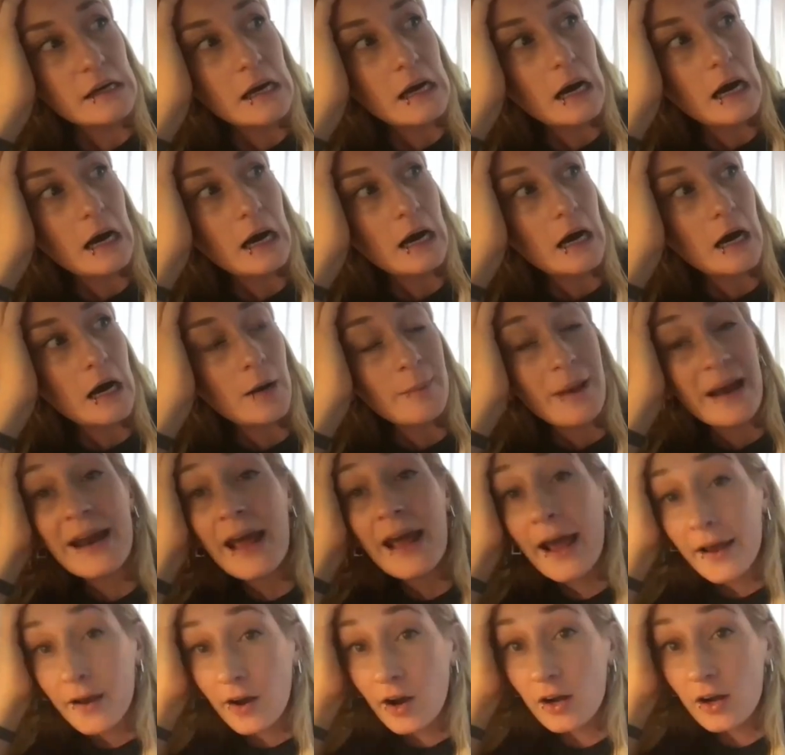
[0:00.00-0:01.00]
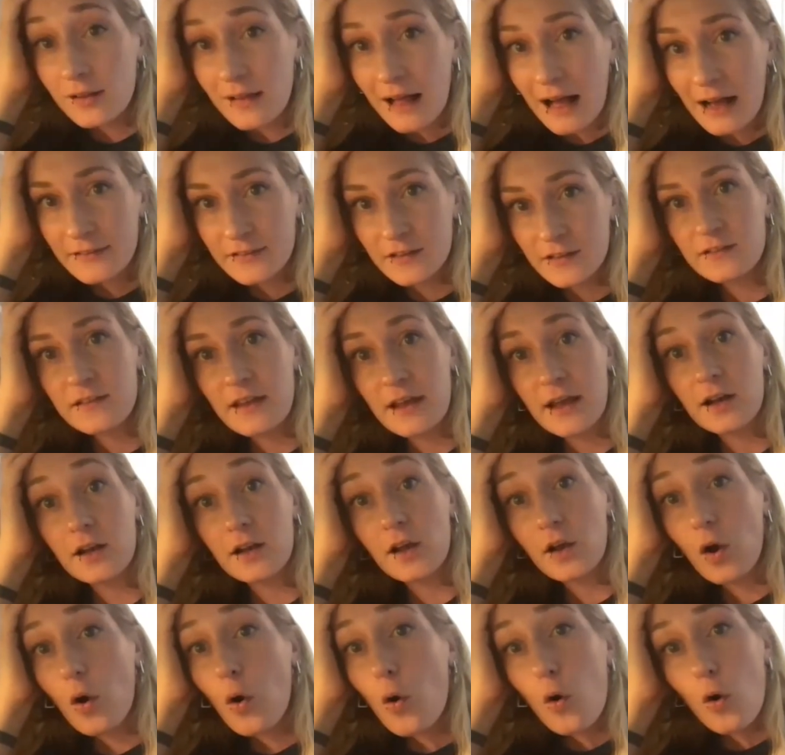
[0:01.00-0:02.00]
And AR glasses, they had like
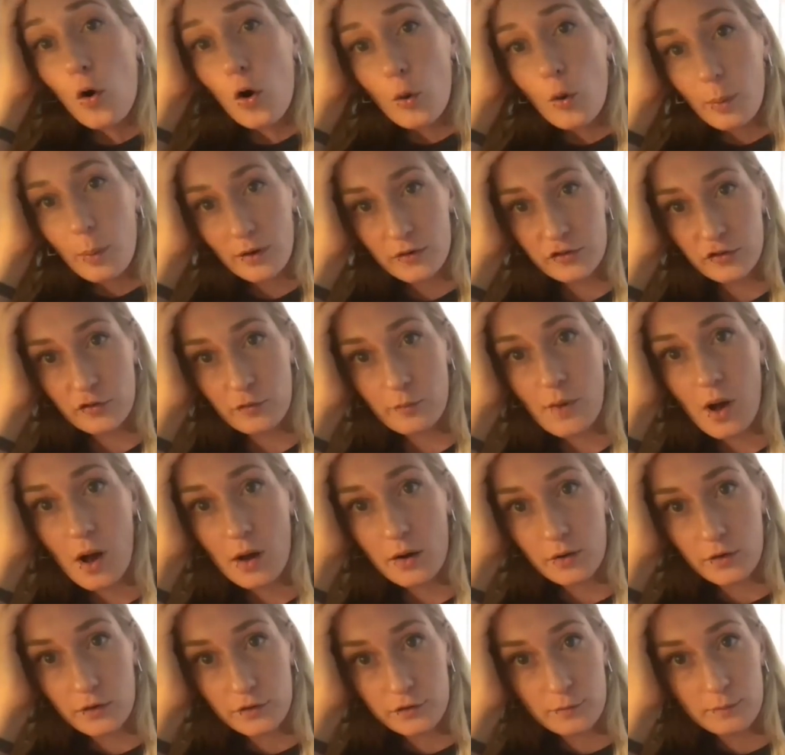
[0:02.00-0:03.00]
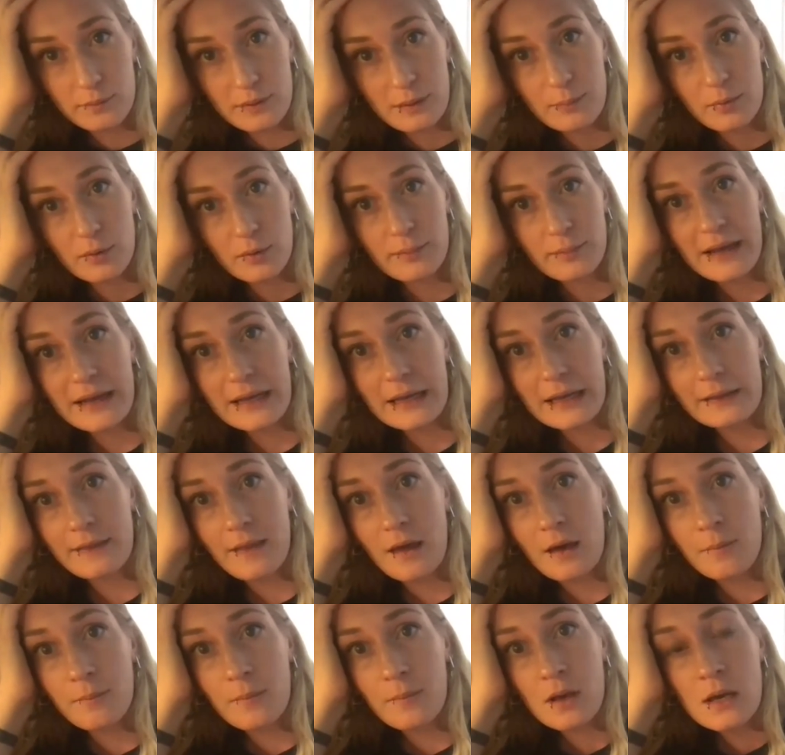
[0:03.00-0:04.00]
a whole bunch of models and people making
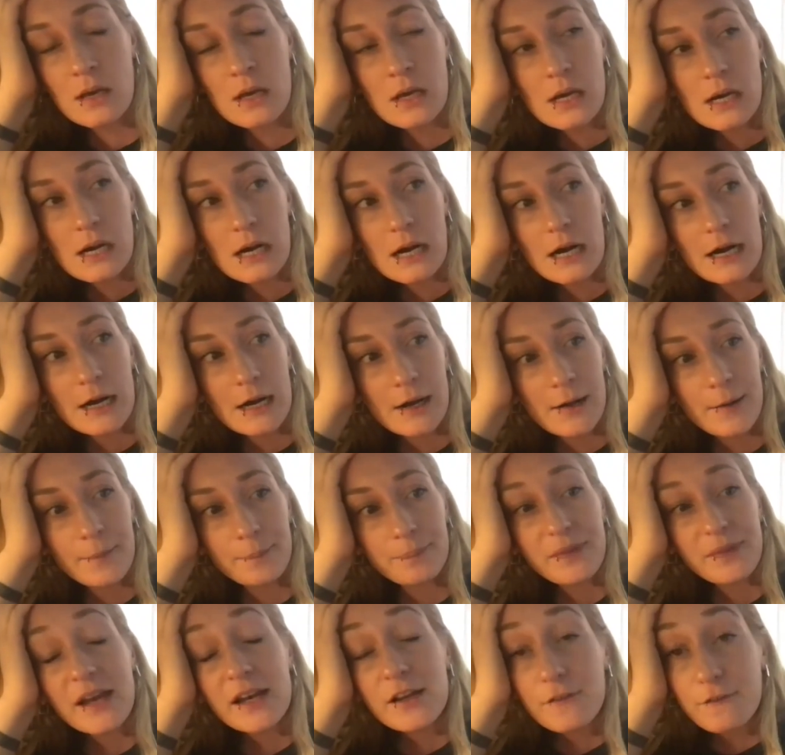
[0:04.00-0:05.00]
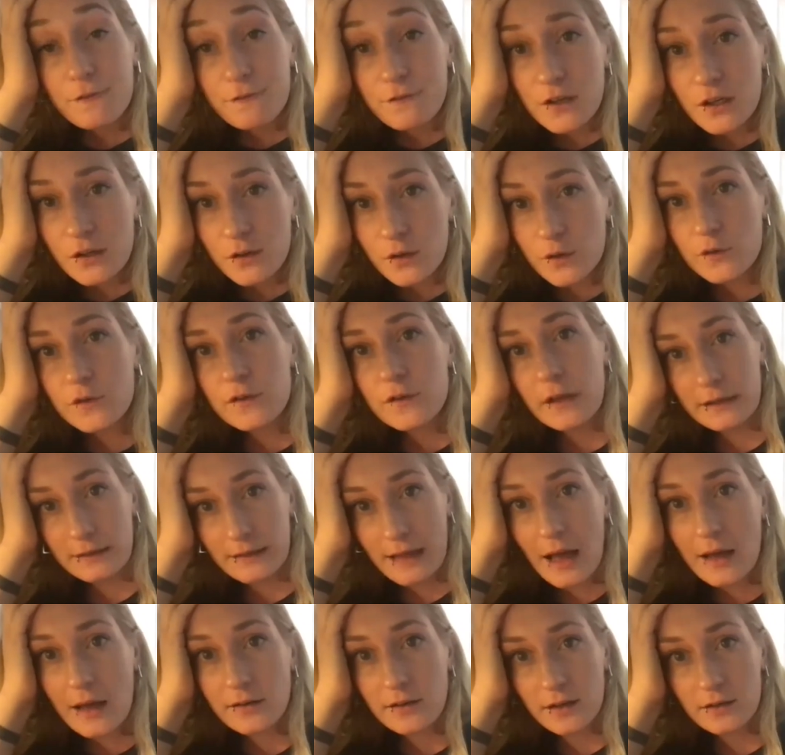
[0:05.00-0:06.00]
them, that it feels like
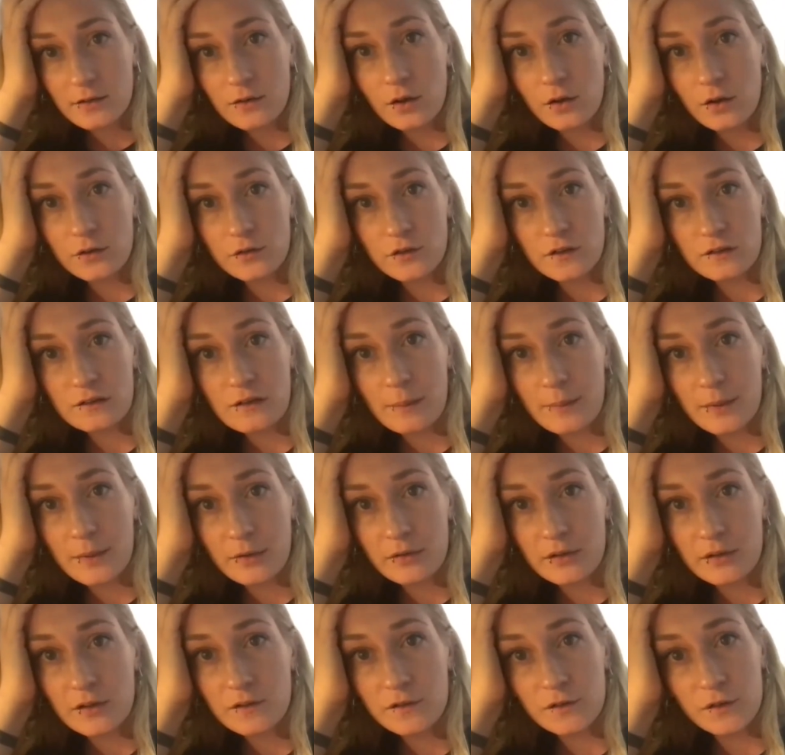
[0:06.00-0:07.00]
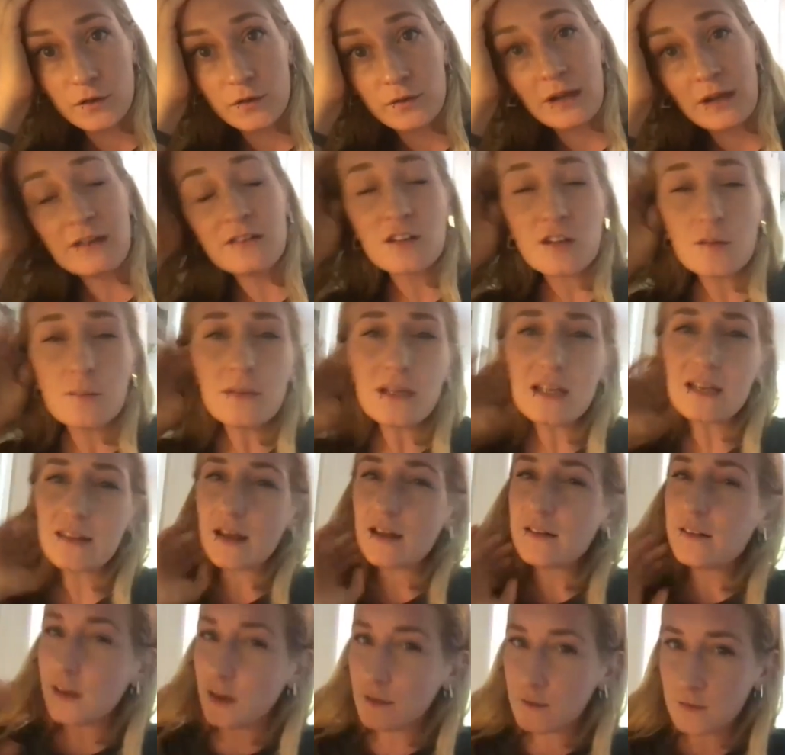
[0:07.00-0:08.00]
that technology is coming really soon. And to me,
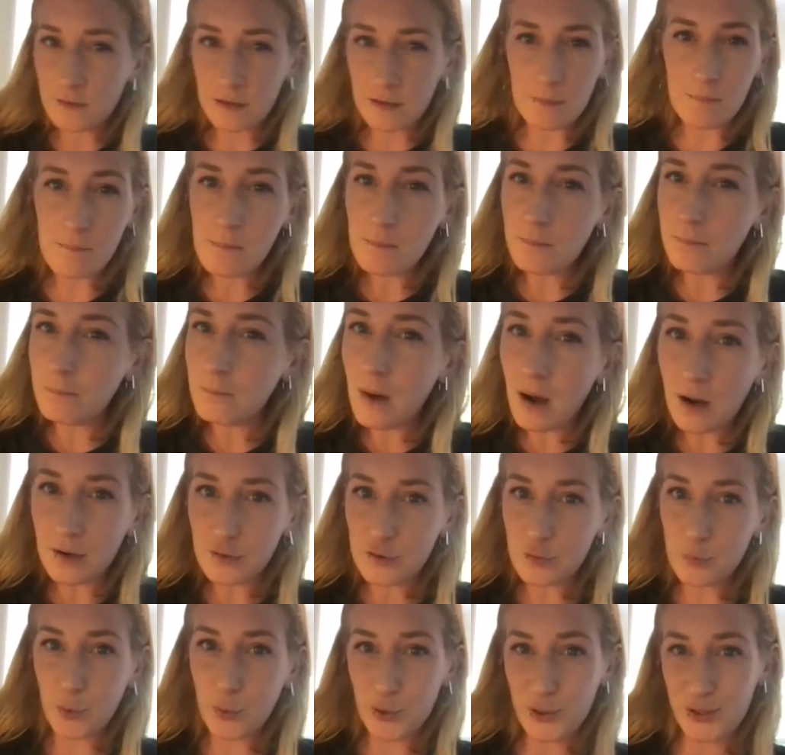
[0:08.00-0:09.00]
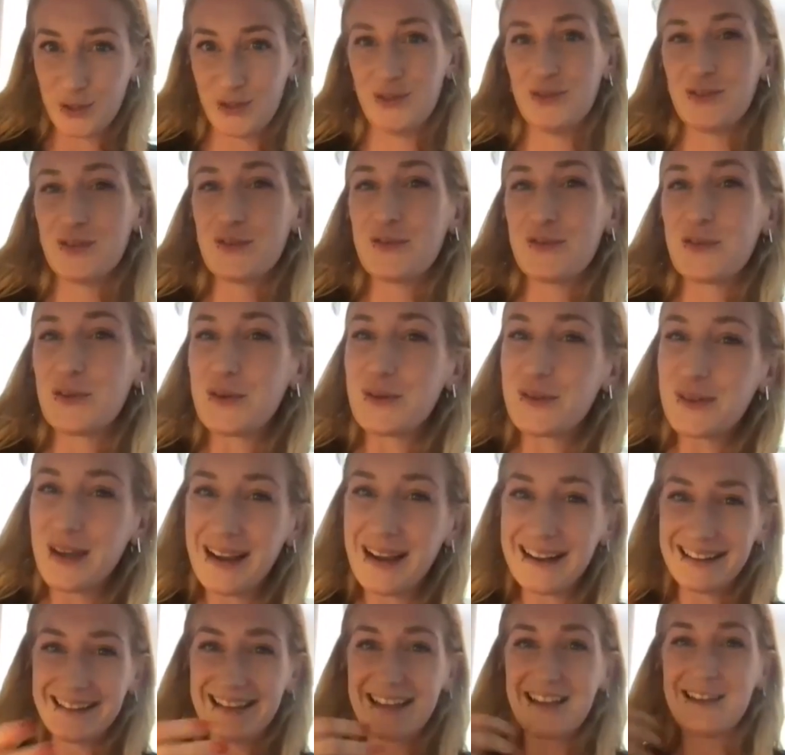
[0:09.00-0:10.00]
that does seem much more useful,
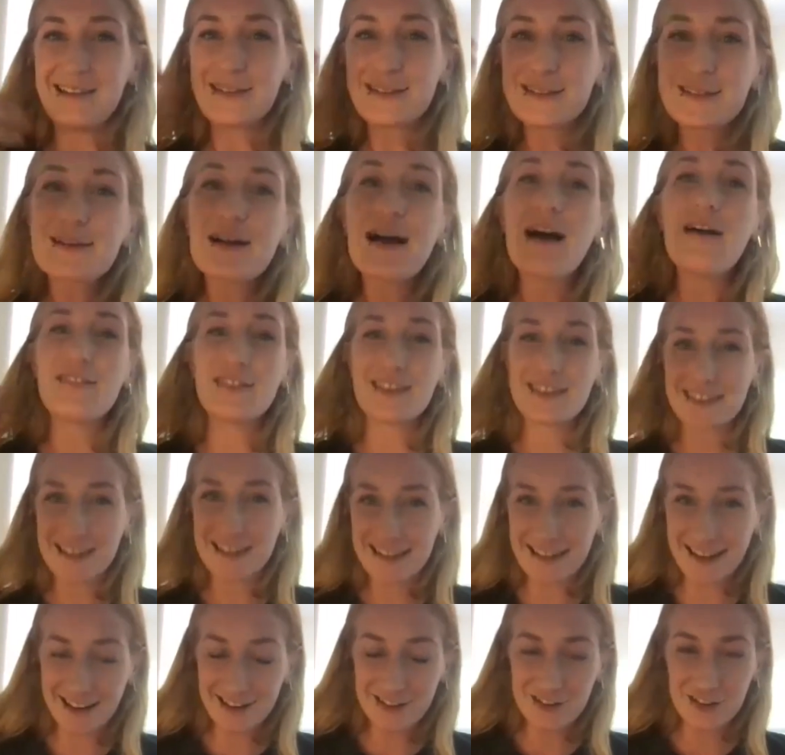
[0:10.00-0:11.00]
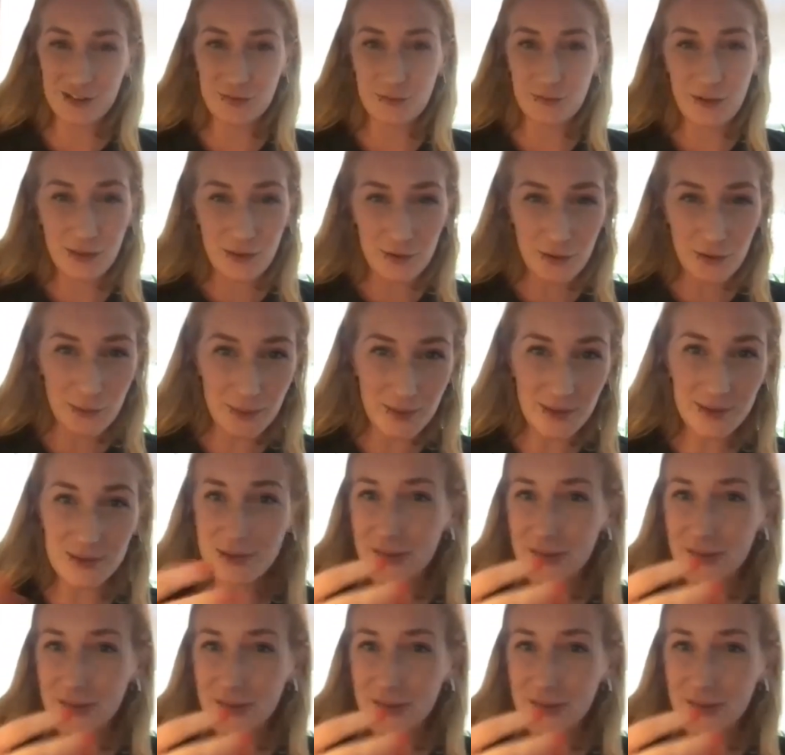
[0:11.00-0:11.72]
right? And that you still have this connection with your world.